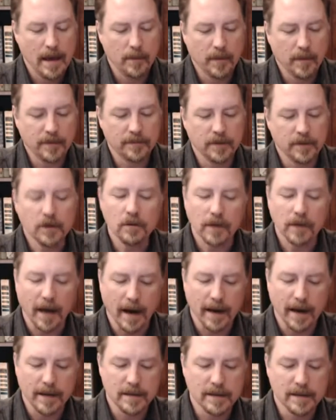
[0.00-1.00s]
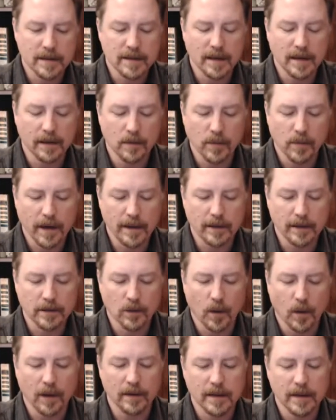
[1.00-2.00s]
But the new guides celebrated
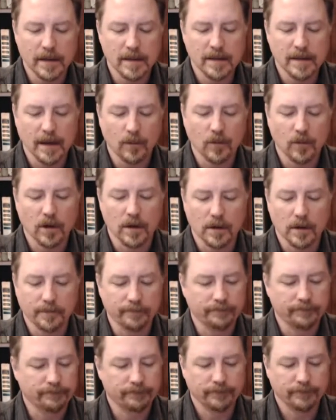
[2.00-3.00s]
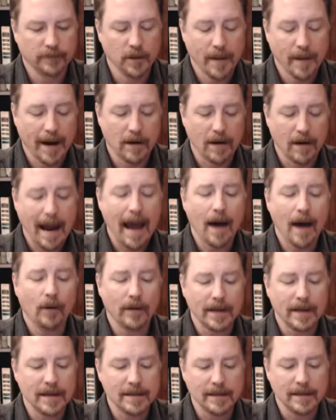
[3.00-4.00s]
qualities that were, no matter how
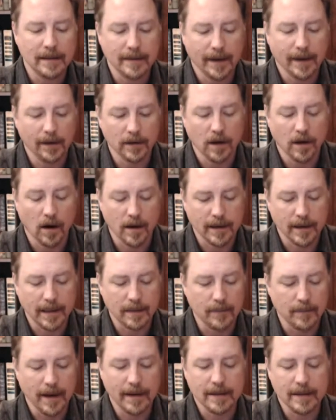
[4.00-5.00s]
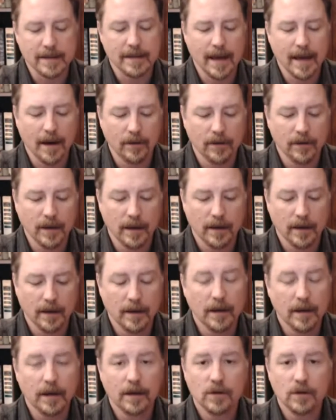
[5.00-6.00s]
easy Dale Carnegie made it sound,
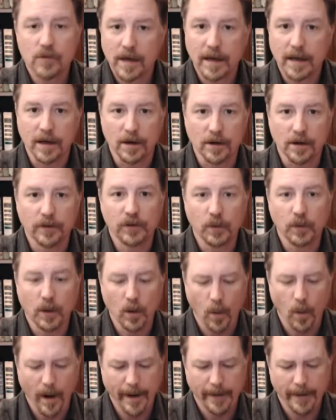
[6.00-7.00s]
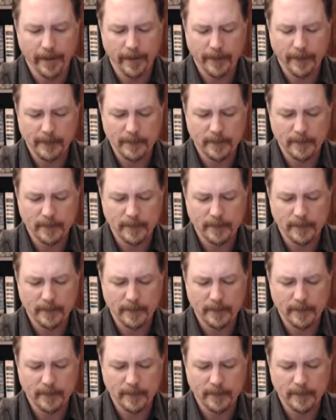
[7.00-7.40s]
trickier to acquire.